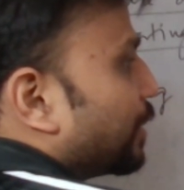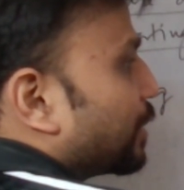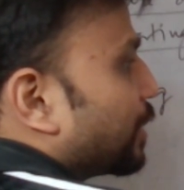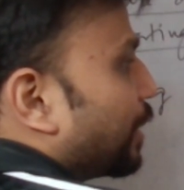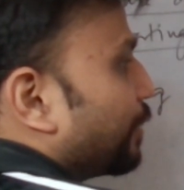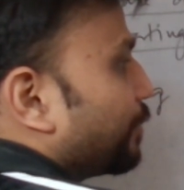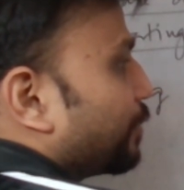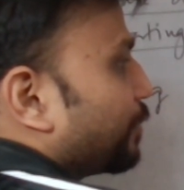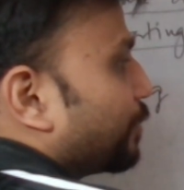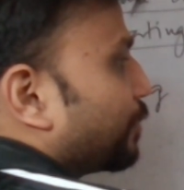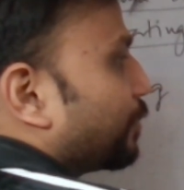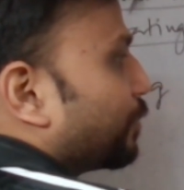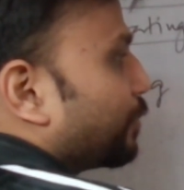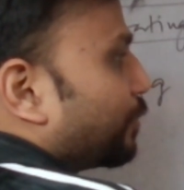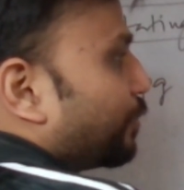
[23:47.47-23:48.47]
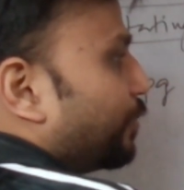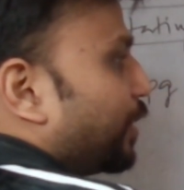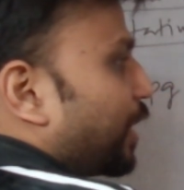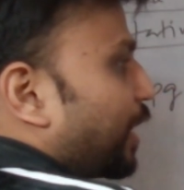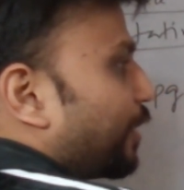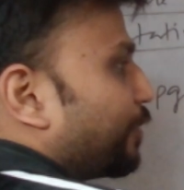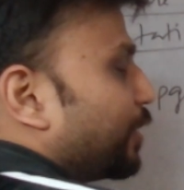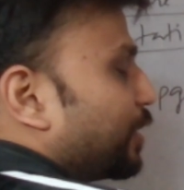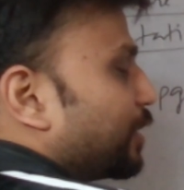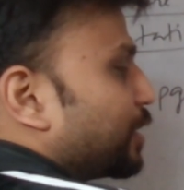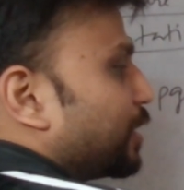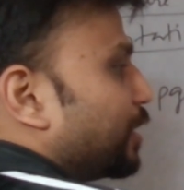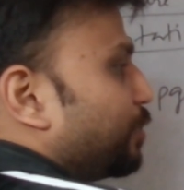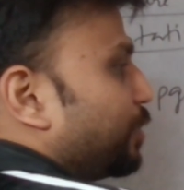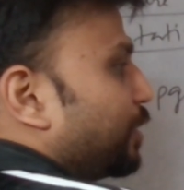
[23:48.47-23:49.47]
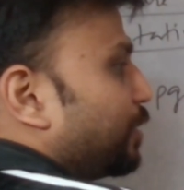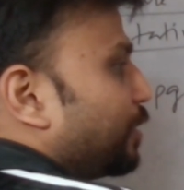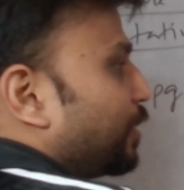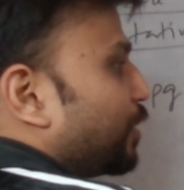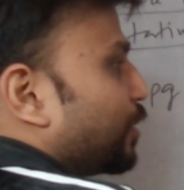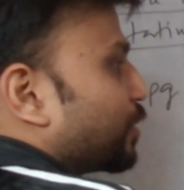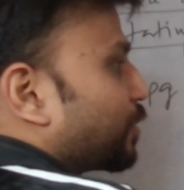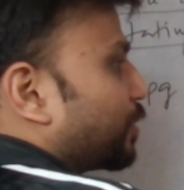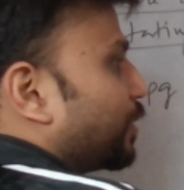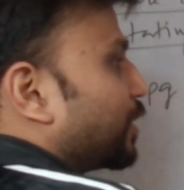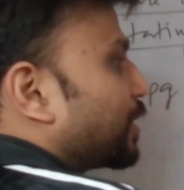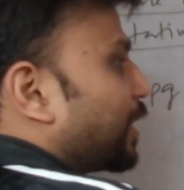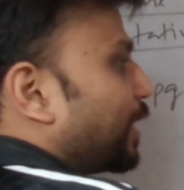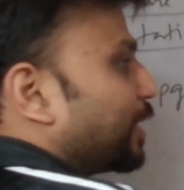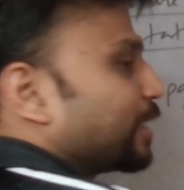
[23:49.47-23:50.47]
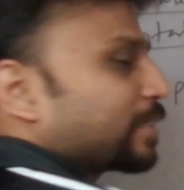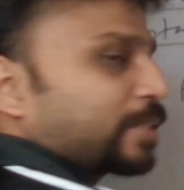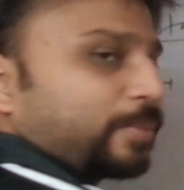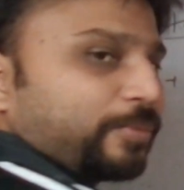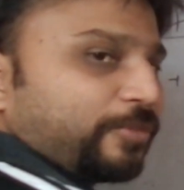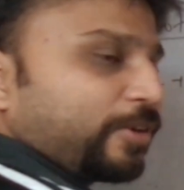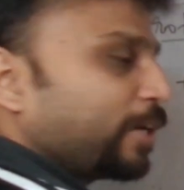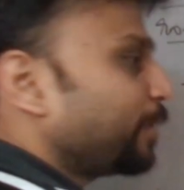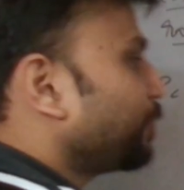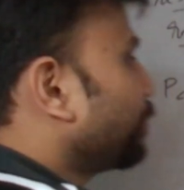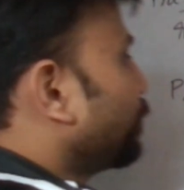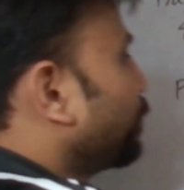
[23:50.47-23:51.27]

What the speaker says: this have, we have here CB. So this height is some y,